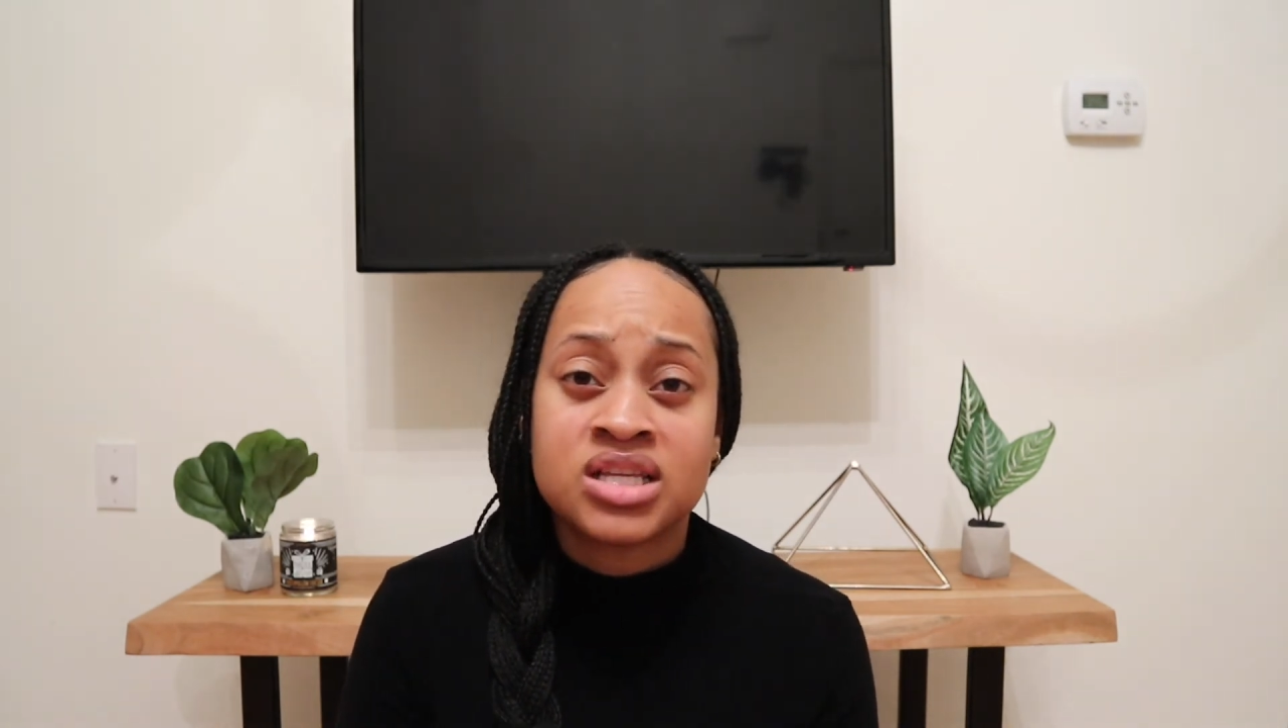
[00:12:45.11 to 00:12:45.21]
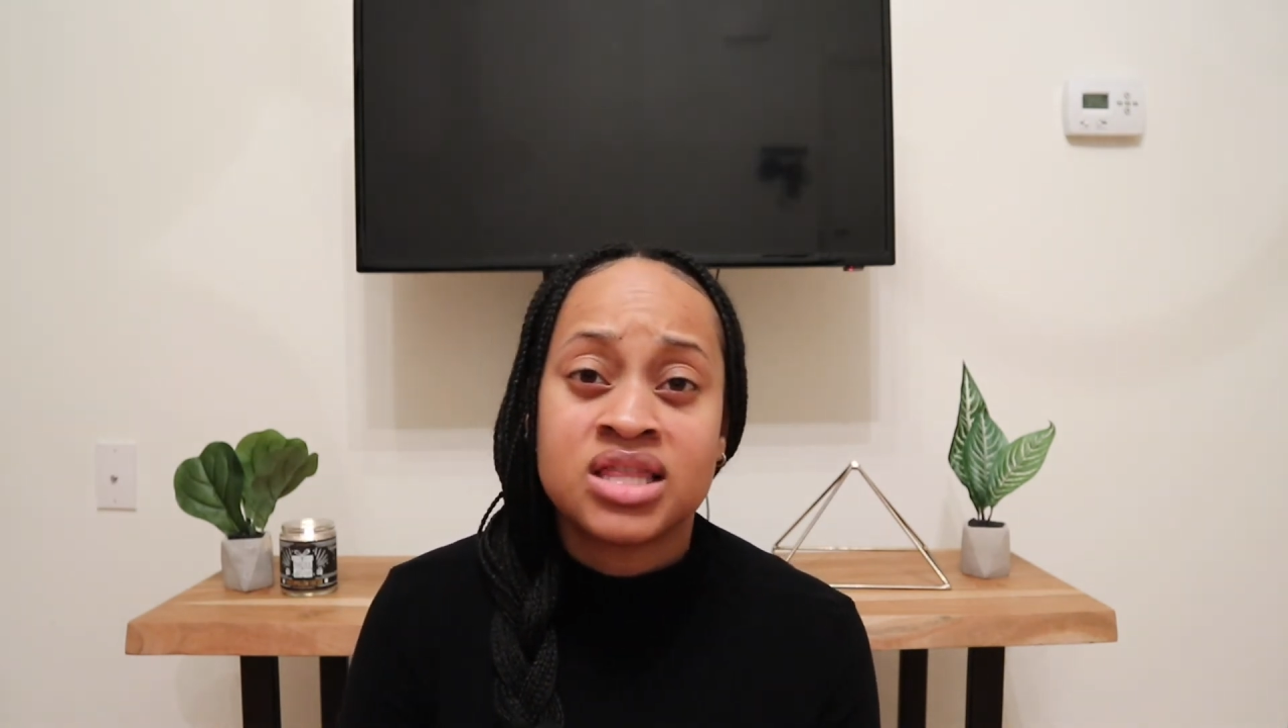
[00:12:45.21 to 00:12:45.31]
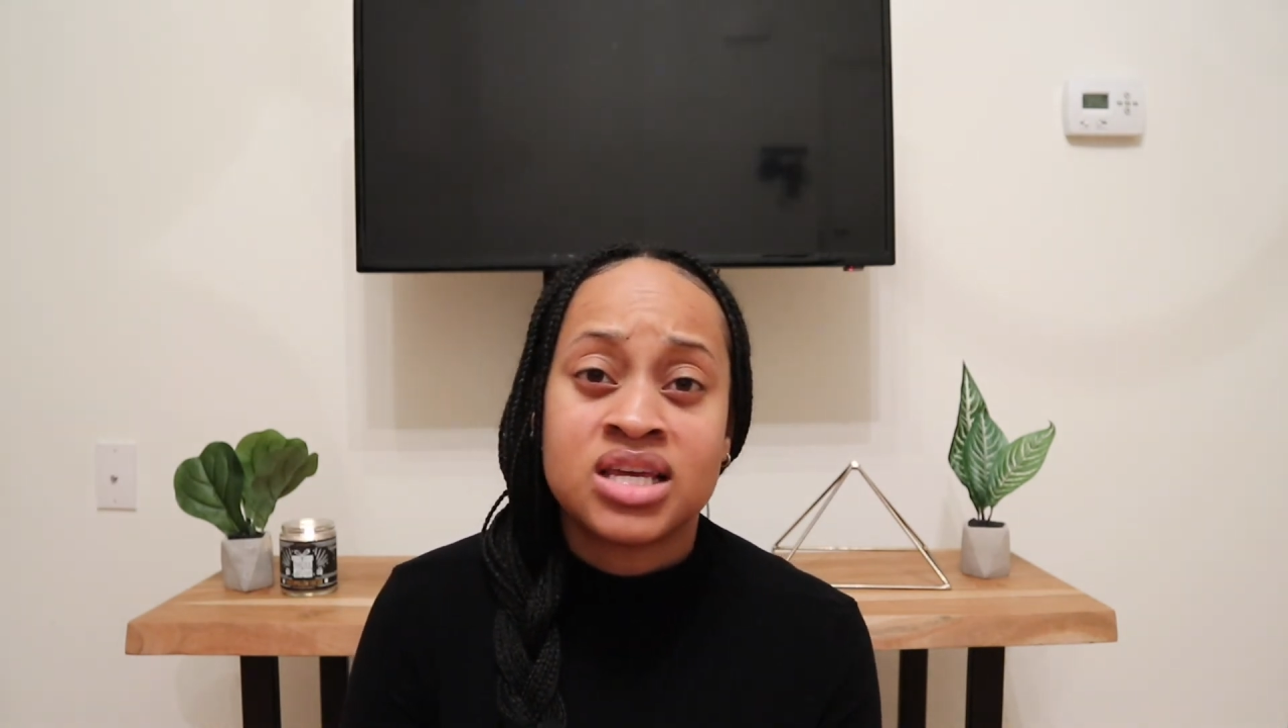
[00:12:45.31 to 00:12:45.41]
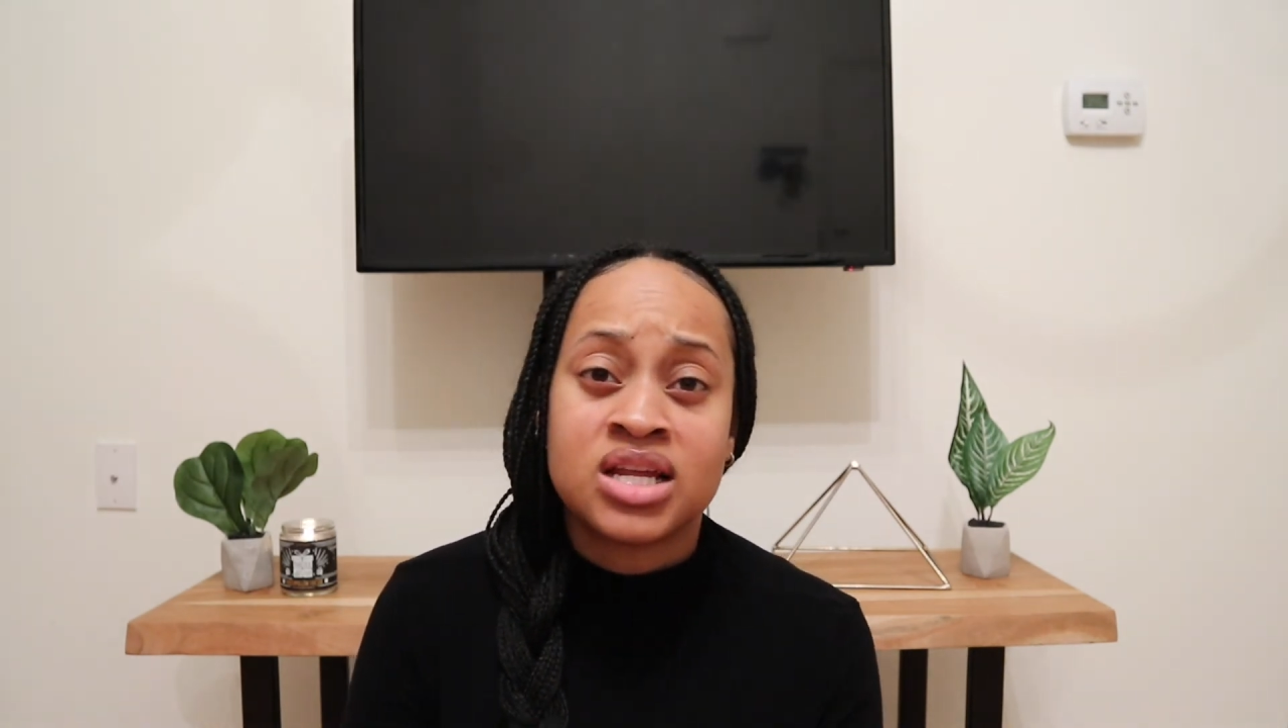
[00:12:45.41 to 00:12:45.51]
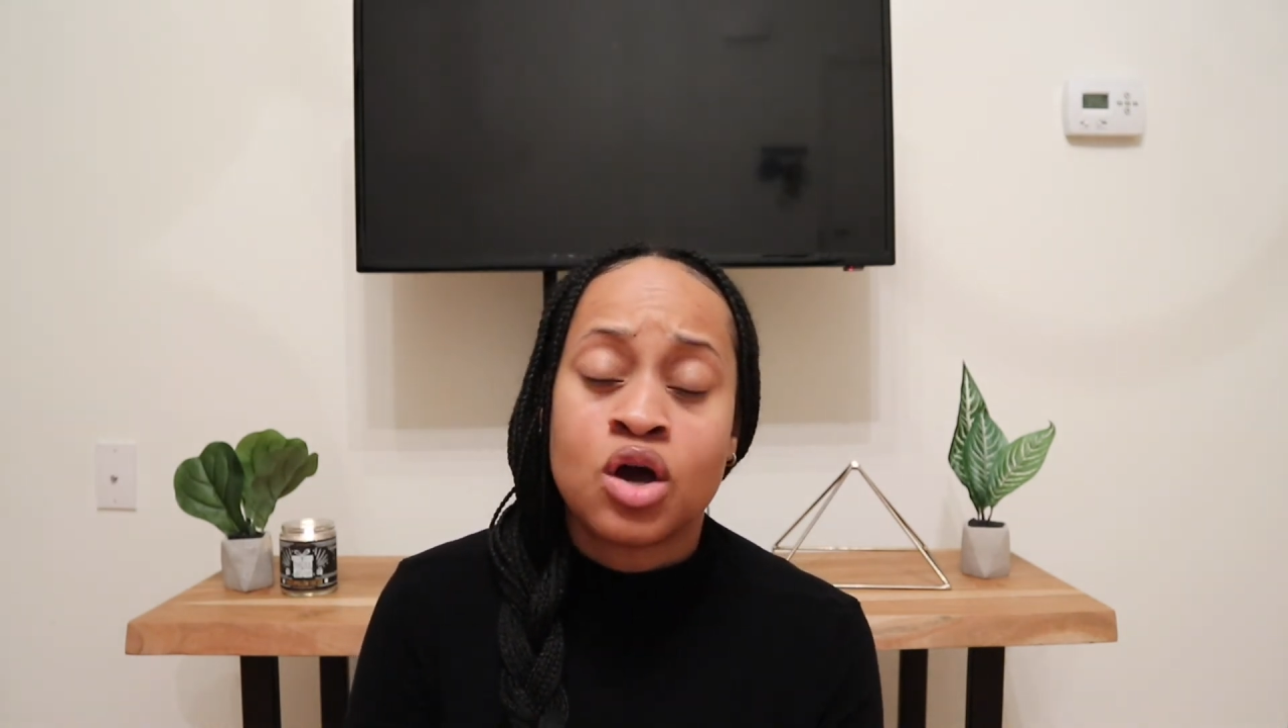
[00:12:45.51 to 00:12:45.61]
and
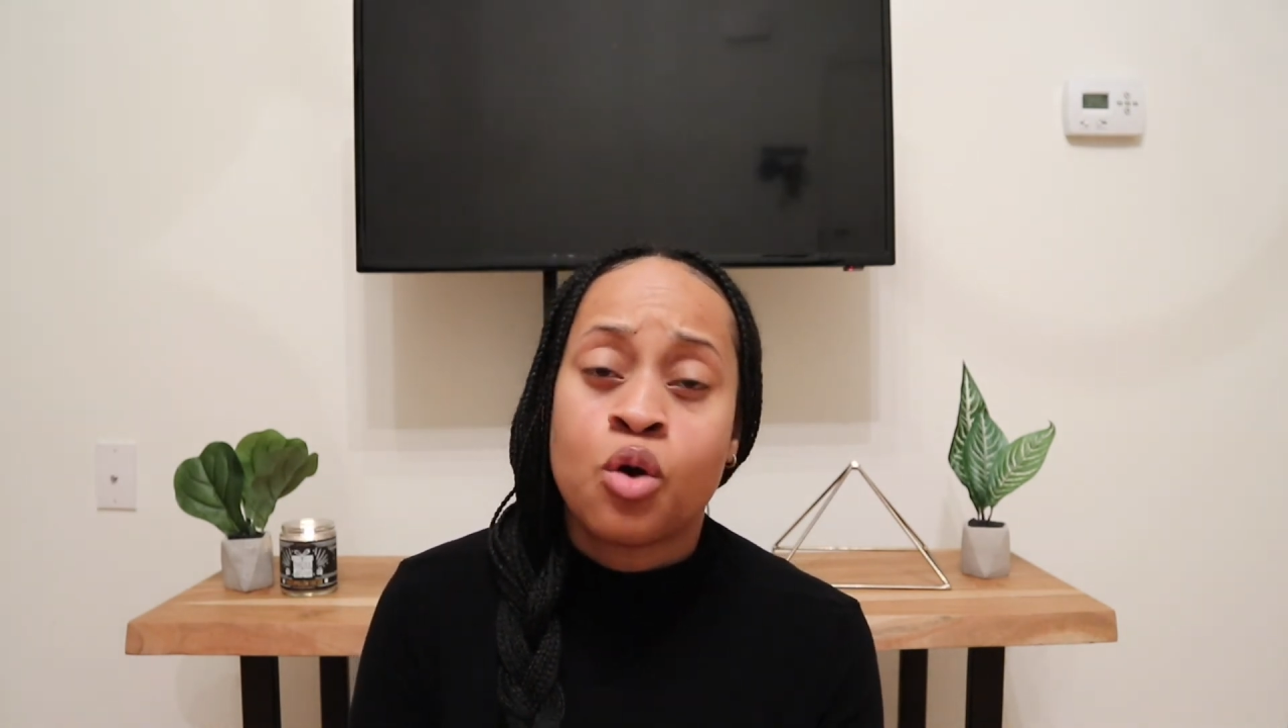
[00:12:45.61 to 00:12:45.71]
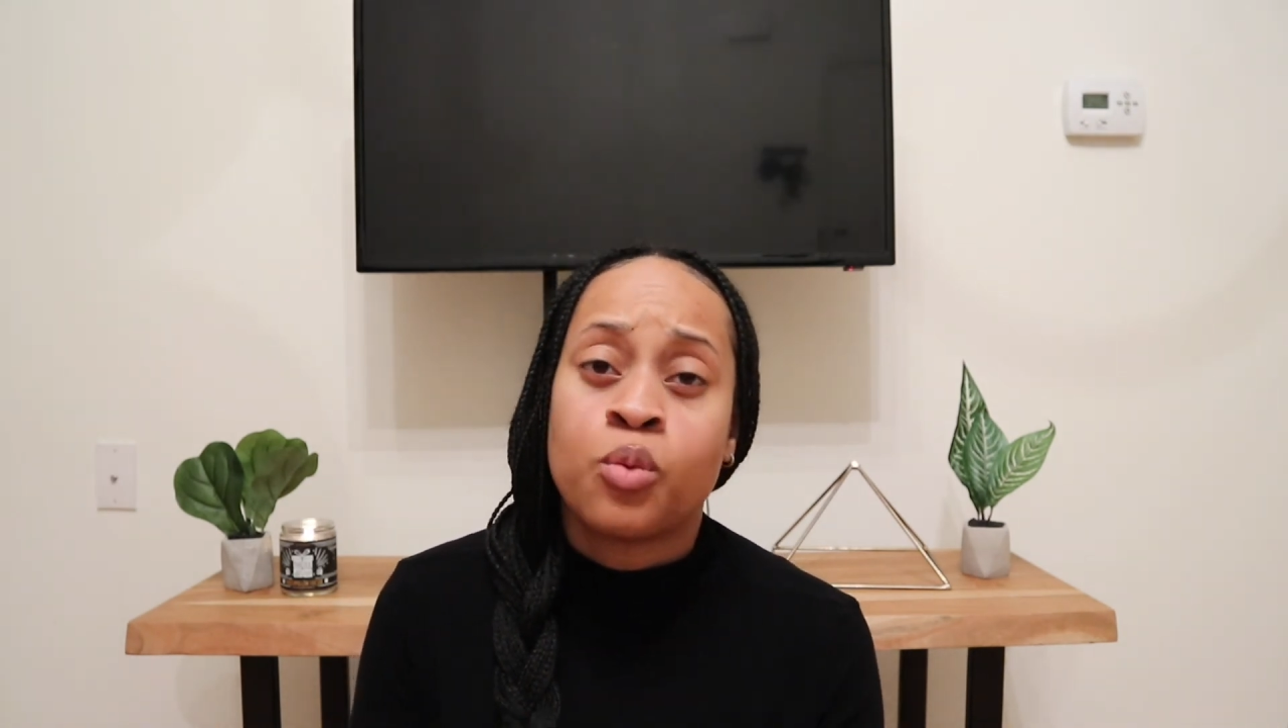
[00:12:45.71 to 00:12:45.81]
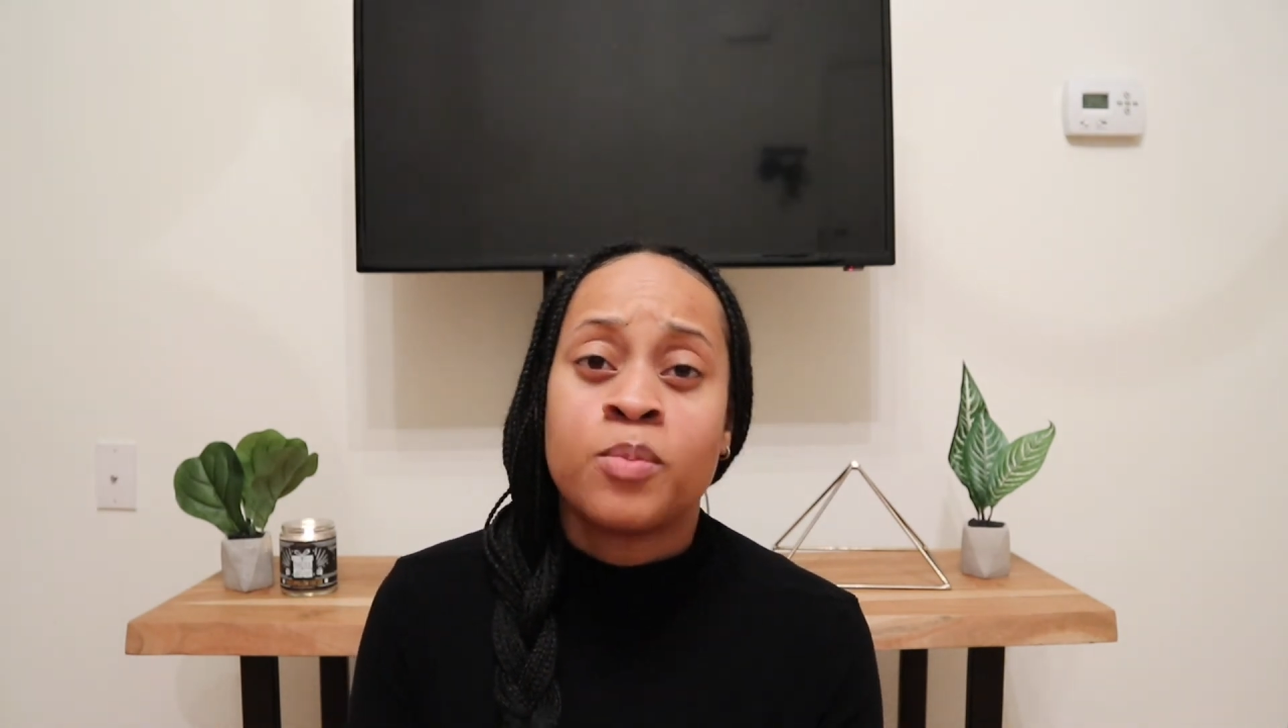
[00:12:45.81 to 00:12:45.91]
then we